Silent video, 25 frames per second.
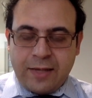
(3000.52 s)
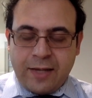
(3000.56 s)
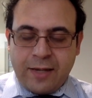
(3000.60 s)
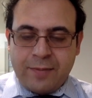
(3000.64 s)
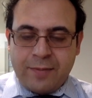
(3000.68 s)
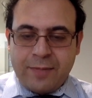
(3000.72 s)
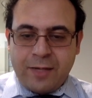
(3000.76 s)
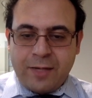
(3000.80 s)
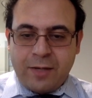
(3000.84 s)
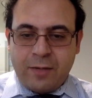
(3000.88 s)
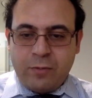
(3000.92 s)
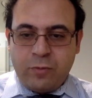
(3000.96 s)

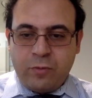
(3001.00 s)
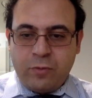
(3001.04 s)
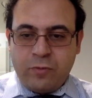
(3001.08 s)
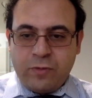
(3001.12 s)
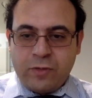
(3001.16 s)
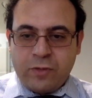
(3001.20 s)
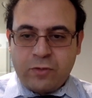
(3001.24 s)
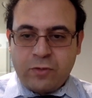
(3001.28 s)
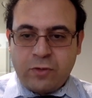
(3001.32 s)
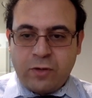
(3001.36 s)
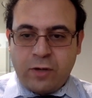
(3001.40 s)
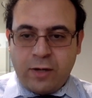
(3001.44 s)
I'm now
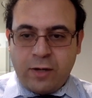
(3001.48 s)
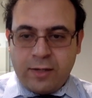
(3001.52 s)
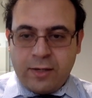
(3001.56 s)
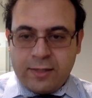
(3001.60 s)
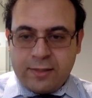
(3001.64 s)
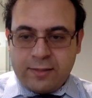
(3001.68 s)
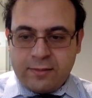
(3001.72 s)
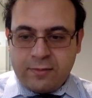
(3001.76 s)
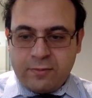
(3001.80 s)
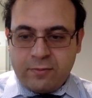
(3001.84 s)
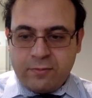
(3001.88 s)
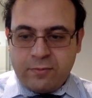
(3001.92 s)
moving to
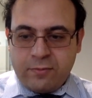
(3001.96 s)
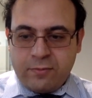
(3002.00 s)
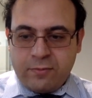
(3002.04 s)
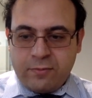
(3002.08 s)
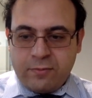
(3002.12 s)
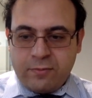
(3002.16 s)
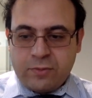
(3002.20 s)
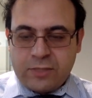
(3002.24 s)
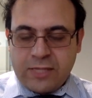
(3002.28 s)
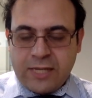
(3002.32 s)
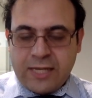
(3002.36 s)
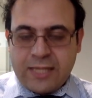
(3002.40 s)
Huntington Beach,
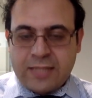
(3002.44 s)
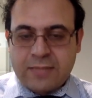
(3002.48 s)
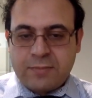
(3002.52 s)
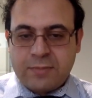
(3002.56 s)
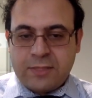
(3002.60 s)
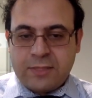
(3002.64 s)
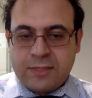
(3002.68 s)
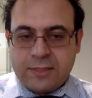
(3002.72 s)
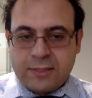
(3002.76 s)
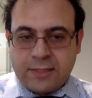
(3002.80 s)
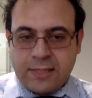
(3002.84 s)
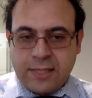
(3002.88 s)
which has me
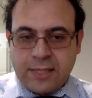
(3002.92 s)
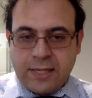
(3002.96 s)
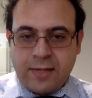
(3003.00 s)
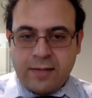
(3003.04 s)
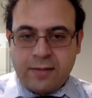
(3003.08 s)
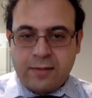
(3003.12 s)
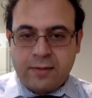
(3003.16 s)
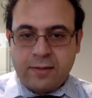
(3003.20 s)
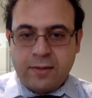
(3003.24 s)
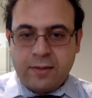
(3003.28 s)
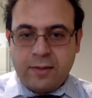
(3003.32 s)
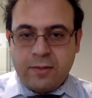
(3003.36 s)
scared.